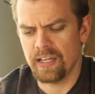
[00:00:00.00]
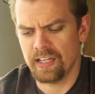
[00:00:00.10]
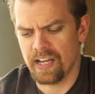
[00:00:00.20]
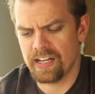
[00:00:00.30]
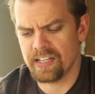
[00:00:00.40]

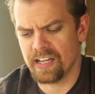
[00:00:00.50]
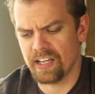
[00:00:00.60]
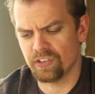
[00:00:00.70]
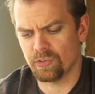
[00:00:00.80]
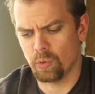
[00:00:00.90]
In any
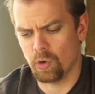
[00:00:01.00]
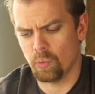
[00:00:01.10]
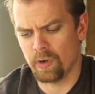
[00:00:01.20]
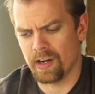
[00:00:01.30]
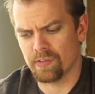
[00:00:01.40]
case,
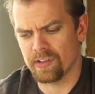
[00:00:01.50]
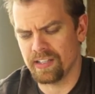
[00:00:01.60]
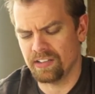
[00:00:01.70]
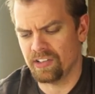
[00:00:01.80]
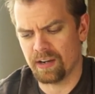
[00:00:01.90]
whatever the
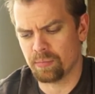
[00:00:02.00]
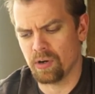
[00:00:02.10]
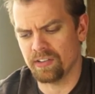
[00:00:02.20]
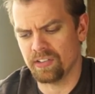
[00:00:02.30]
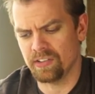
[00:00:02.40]
exact
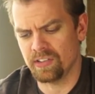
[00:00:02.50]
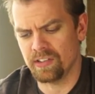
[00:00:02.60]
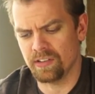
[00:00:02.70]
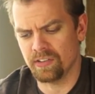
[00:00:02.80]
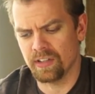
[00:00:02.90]
process
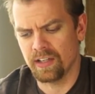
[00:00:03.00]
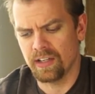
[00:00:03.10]
is,